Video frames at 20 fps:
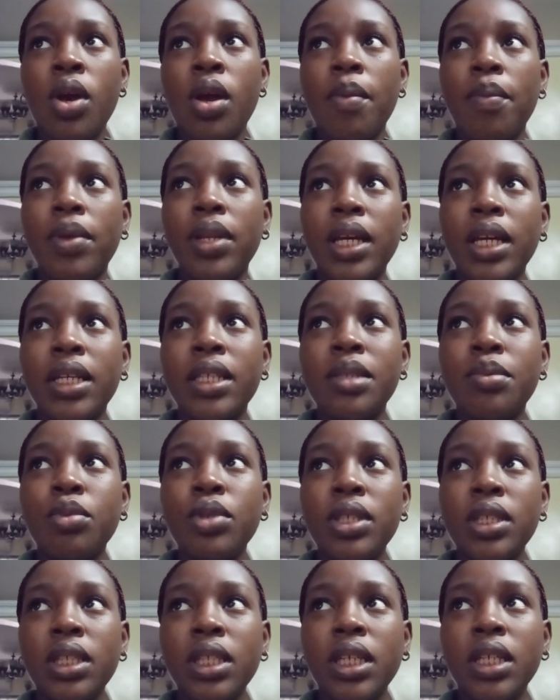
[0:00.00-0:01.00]
Well, like, it's
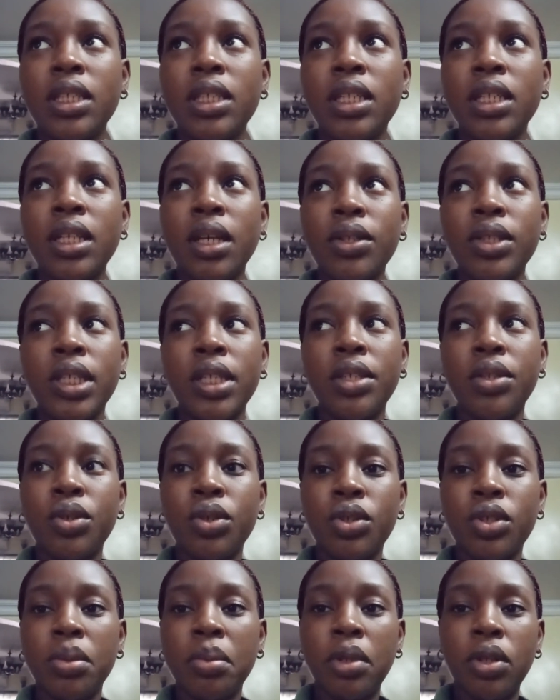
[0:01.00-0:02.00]
mostly a thing outside the
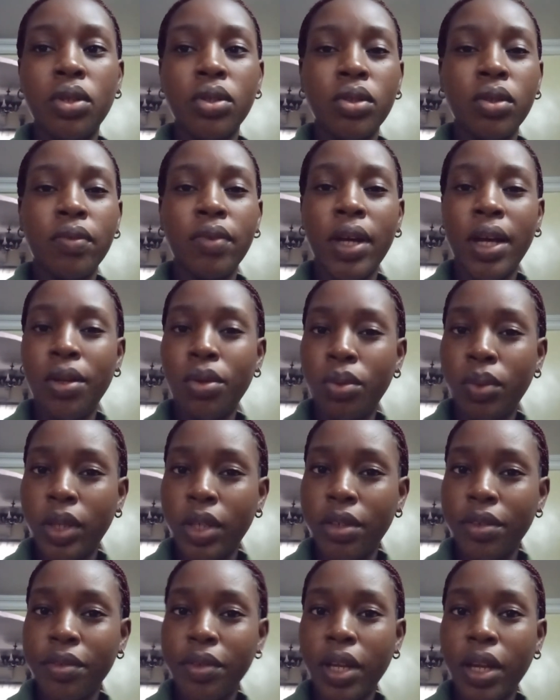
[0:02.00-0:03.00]
country because of
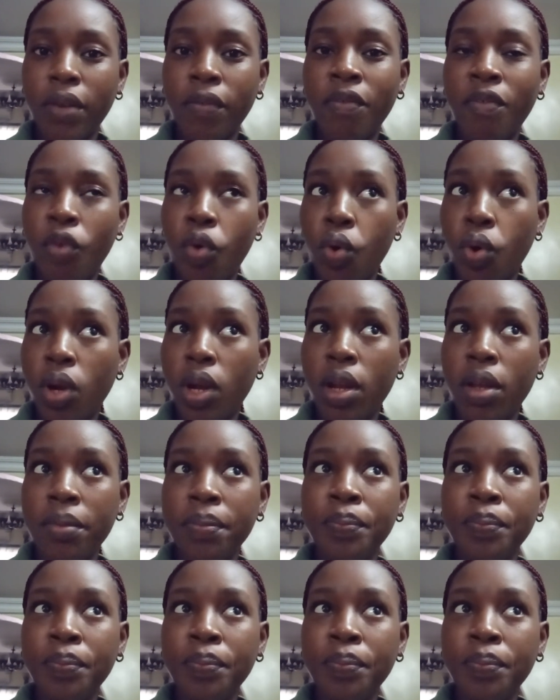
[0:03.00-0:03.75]
Halloween and fall.